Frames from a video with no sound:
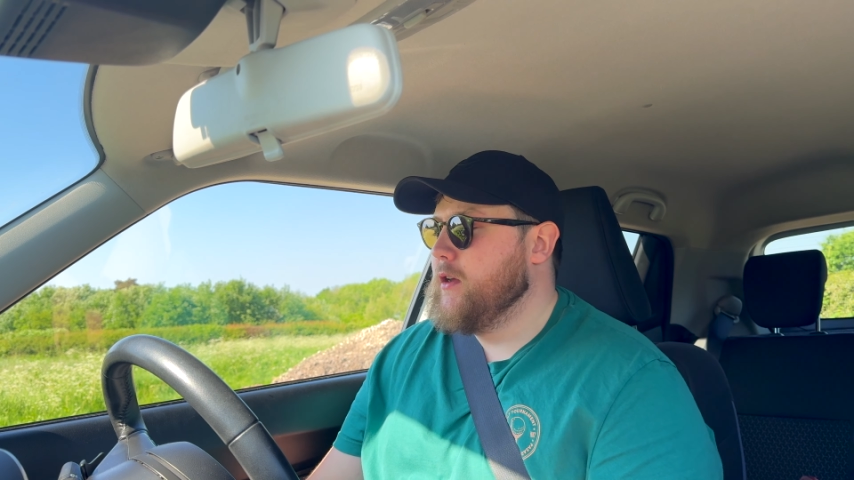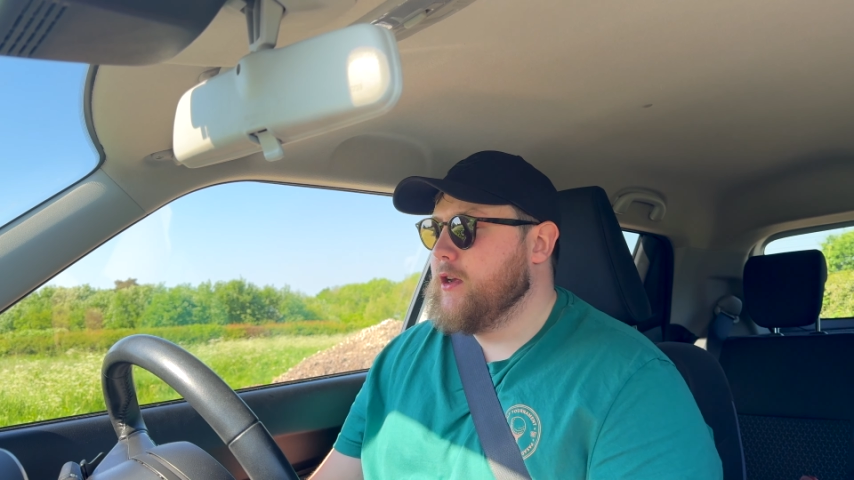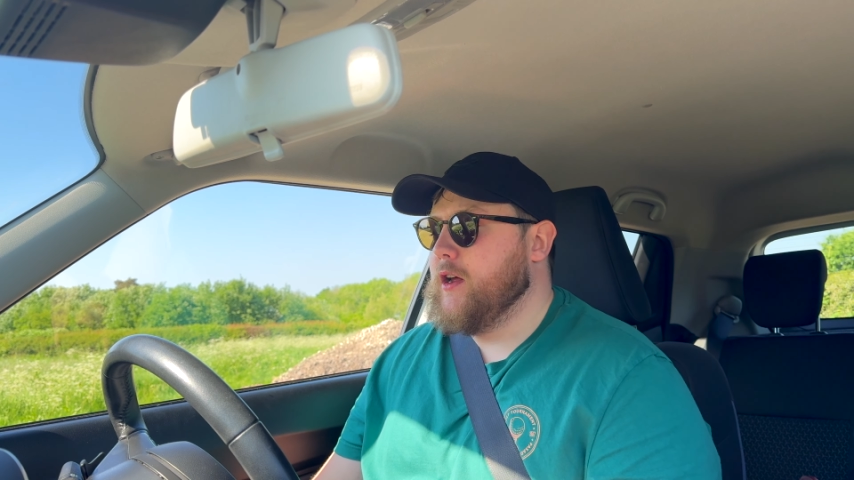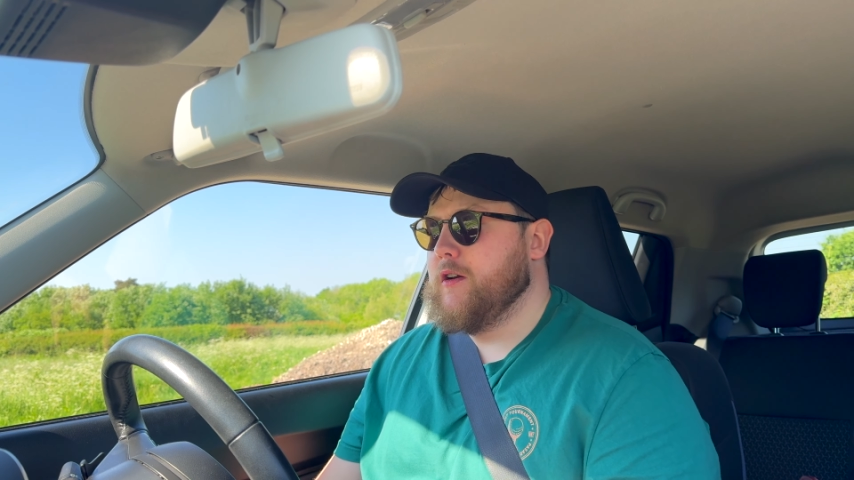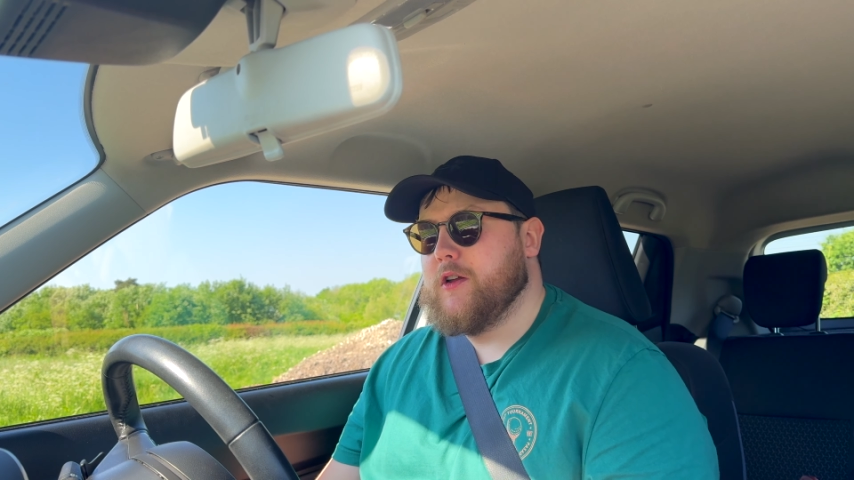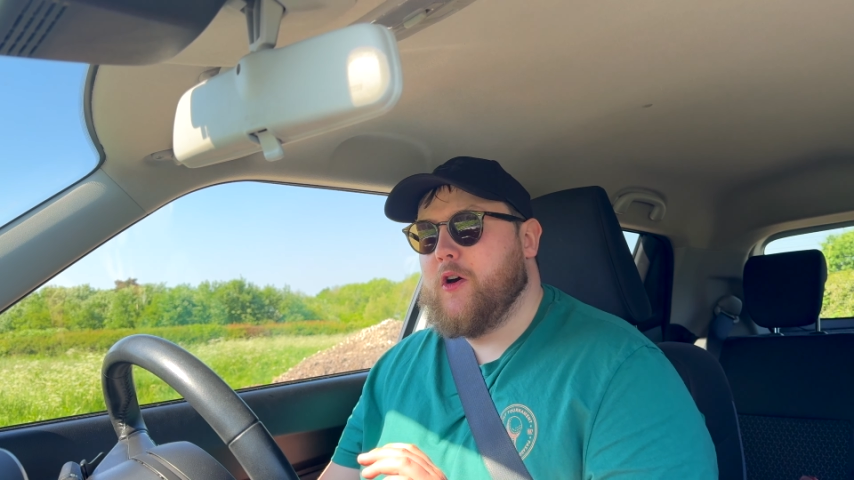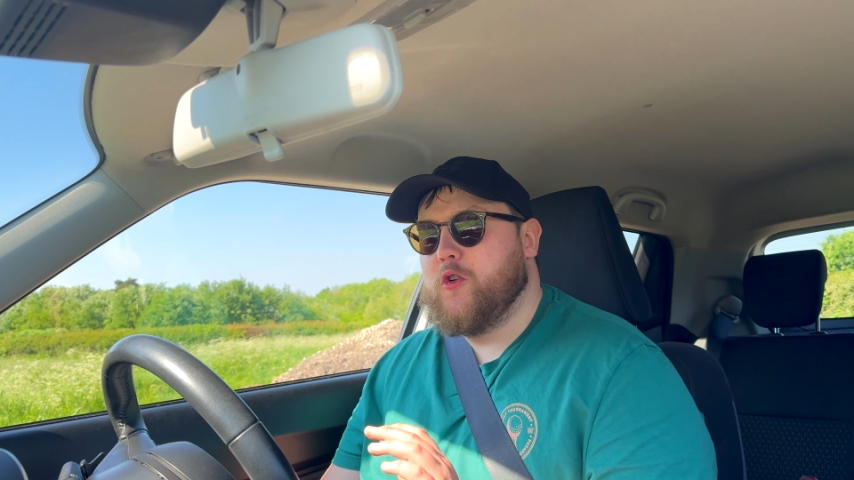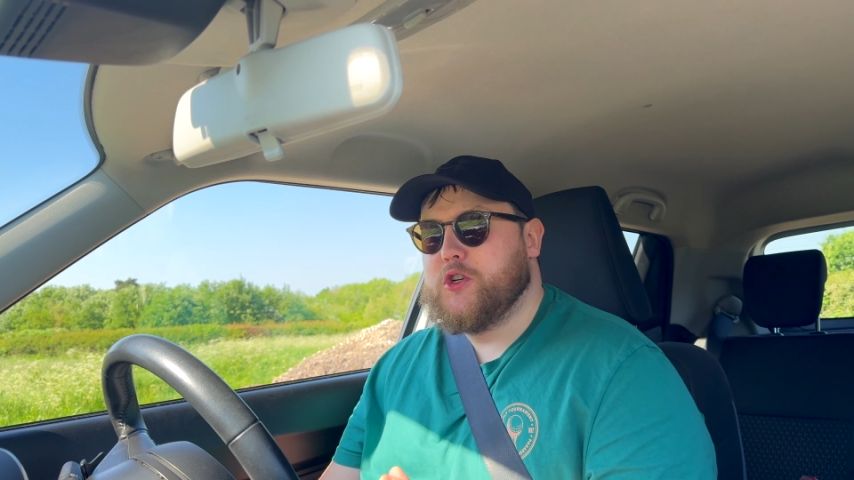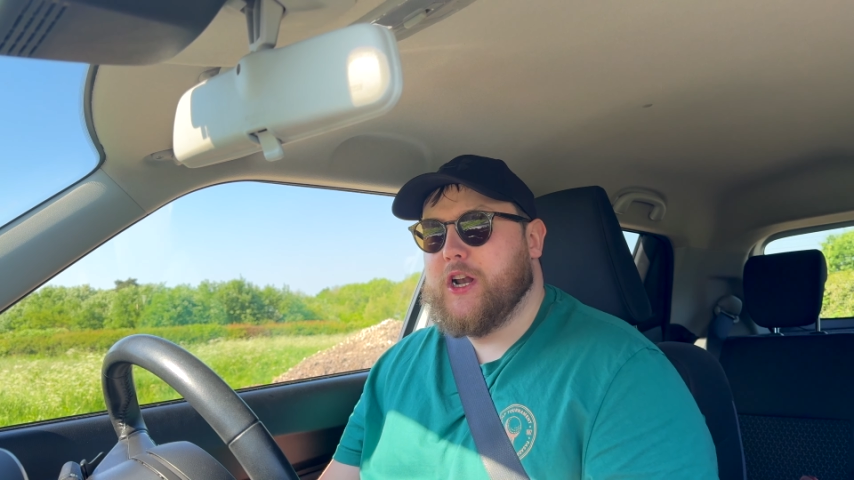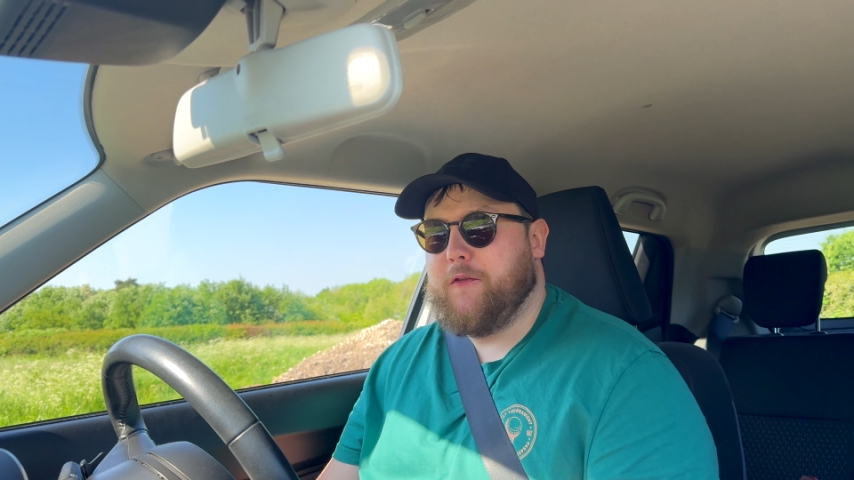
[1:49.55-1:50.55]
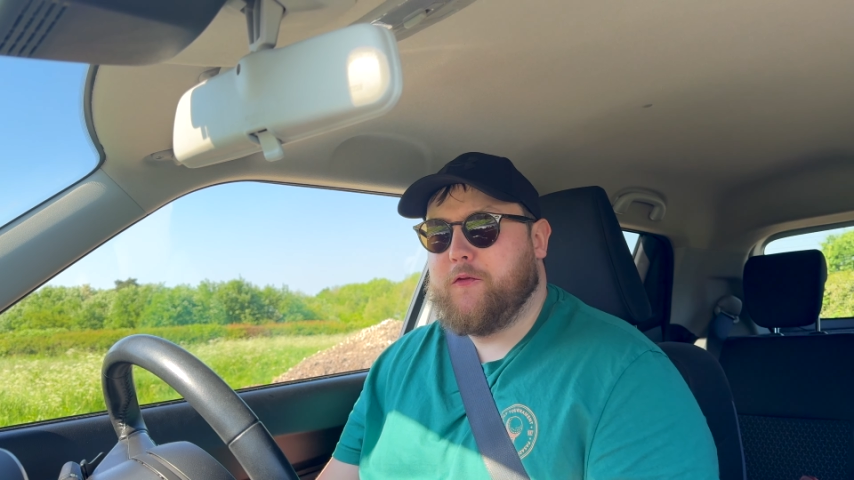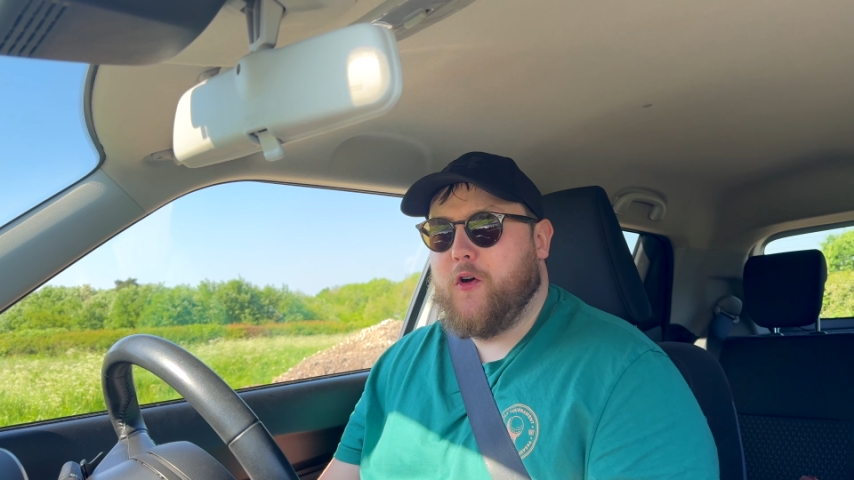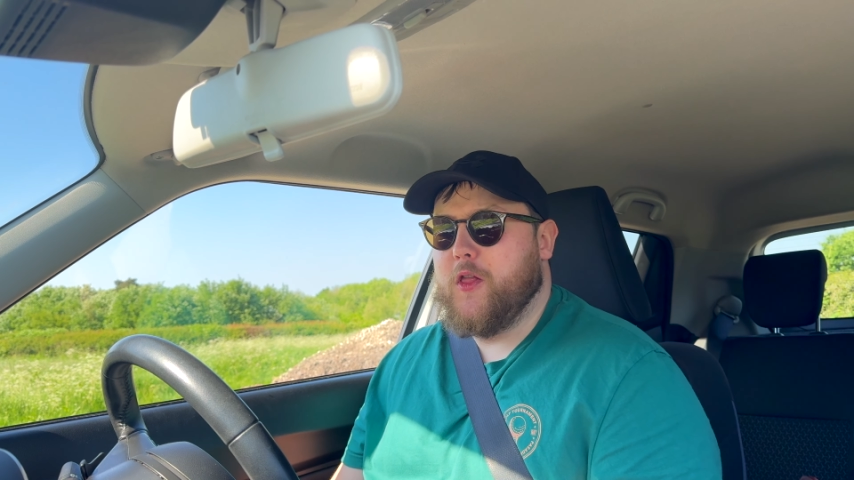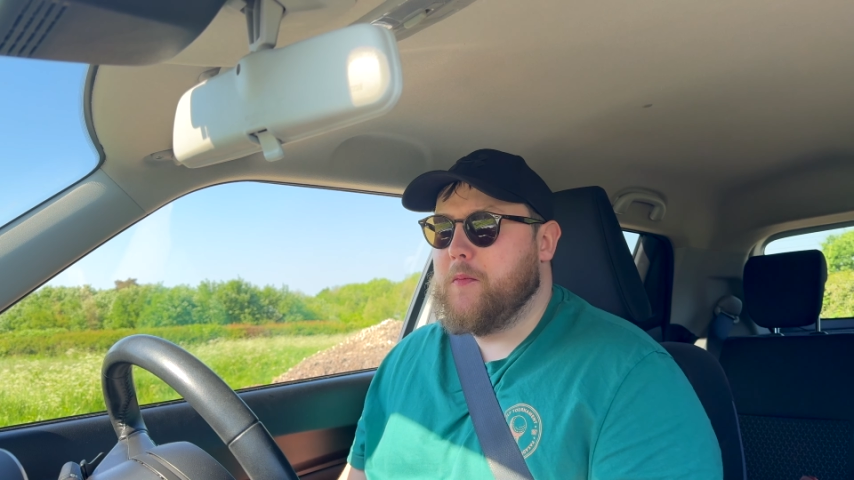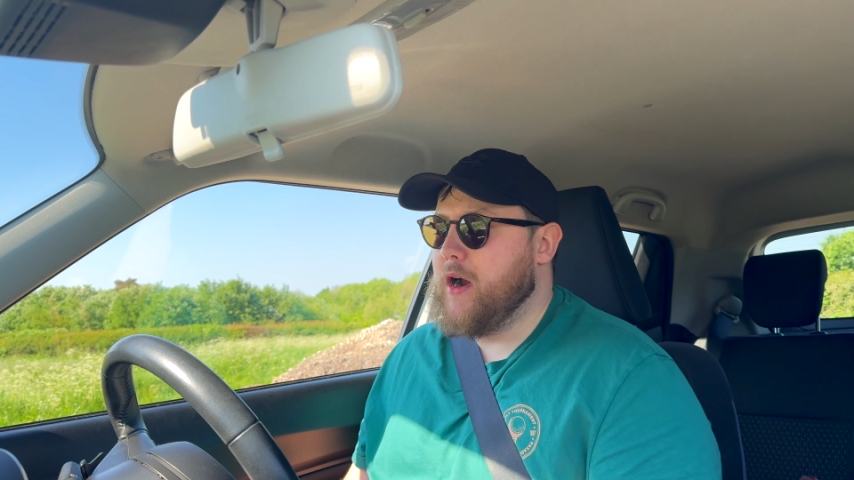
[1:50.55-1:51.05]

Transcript: You know, you hold your left foot on the